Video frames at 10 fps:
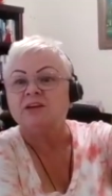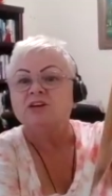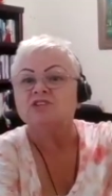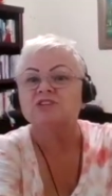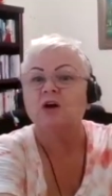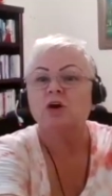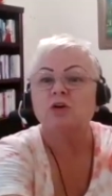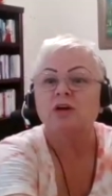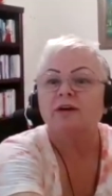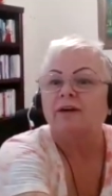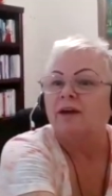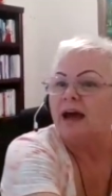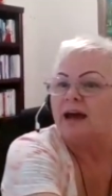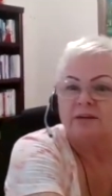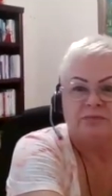So
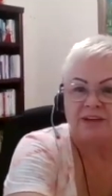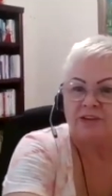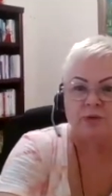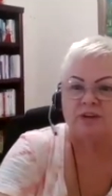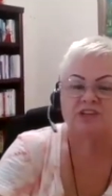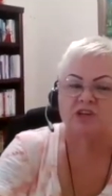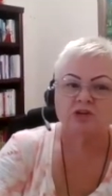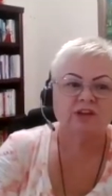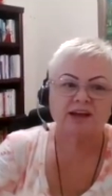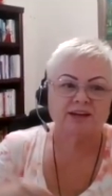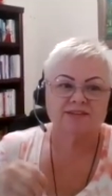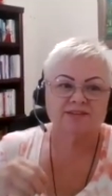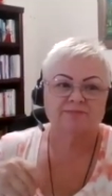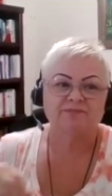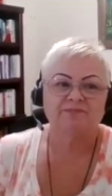I am not doing shortcuts
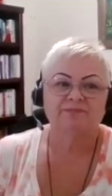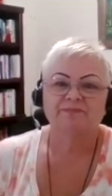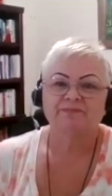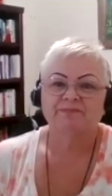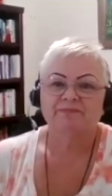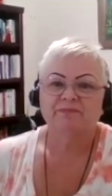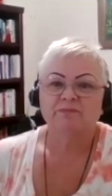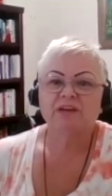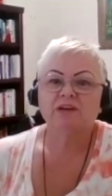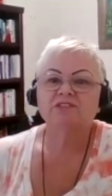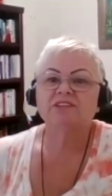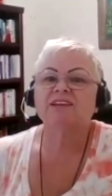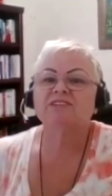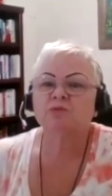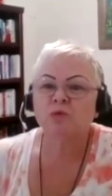because it
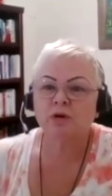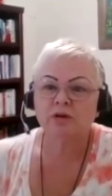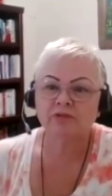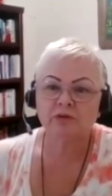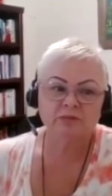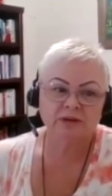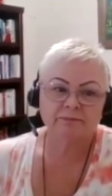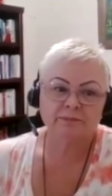doesn't work for me.